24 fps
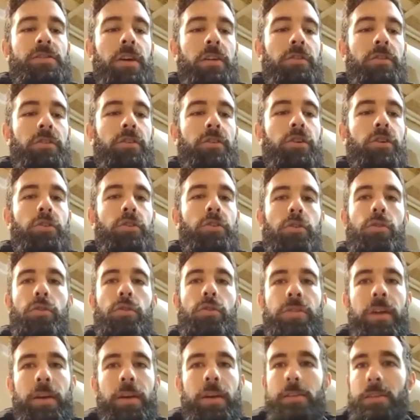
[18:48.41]
starting to grow
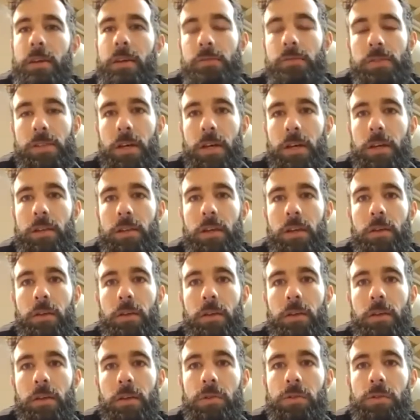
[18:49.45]
things outside the
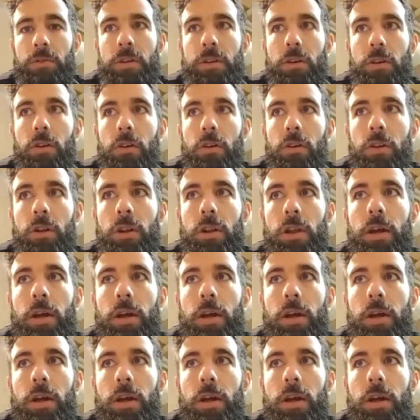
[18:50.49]
community hall